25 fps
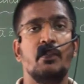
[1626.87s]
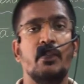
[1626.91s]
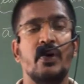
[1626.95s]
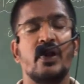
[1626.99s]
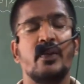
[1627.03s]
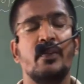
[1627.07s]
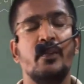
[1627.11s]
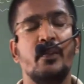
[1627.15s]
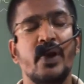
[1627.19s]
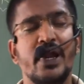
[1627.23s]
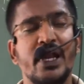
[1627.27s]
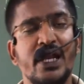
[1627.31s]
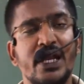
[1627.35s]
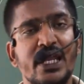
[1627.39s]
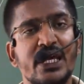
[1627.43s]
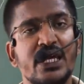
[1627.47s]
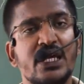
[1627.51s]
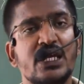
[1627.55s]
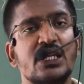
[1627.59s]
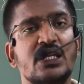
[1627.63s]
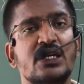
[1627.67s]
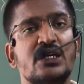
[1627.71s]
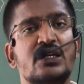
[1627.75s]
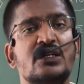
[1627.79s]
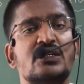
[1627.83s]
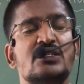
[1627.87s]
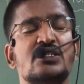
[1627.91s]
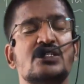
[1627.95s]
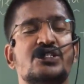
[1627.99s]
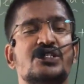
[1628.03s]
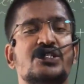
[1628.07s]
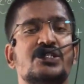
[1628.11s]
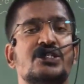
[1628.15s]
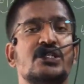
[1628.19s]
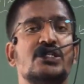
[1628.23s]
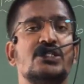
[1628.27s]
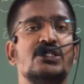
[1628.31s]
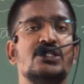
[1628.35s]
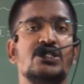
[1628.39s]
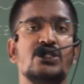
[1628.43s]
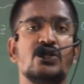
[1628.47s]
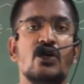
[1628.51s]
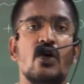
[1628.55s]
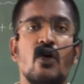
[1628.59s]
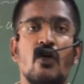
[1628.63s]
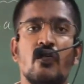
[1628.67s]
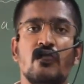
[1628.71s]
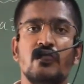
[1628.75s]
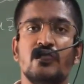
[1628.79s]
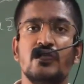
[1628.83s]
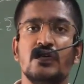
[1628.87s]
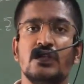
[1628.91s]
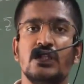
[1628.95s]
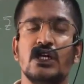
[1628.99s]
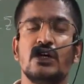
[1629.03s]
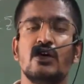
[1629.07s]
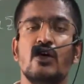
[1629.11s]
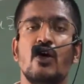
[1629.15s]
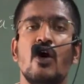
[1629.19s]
perpendicular distance of the